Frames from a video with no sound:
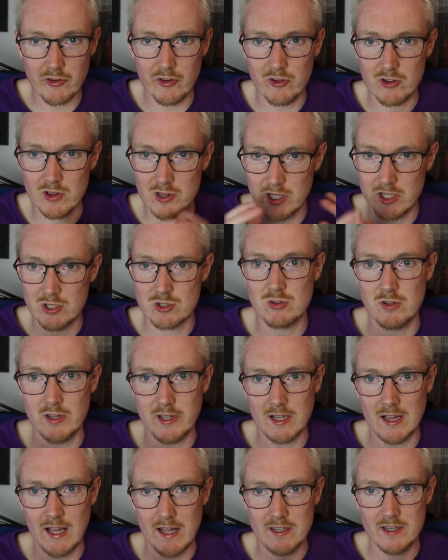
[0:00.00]
he's literally
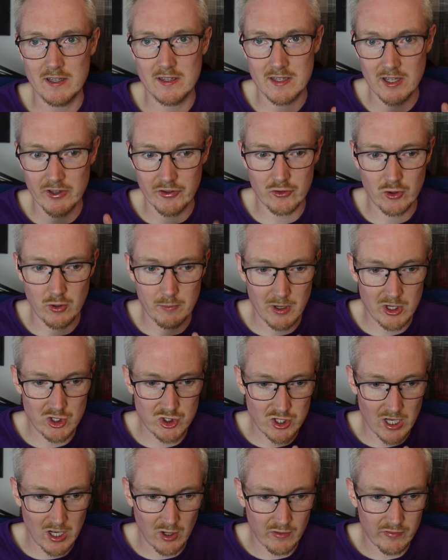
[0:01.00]
collected dust on my
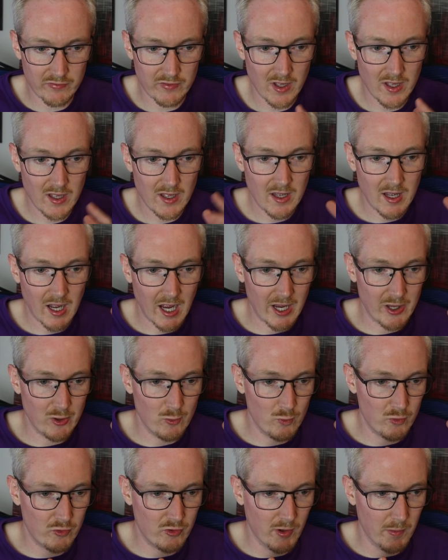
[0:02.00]
shelf. I
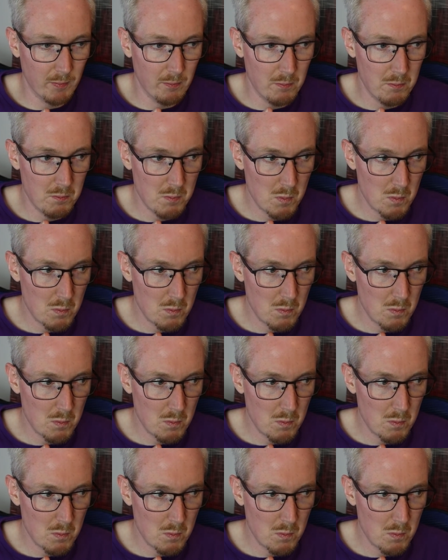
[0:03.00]
used him.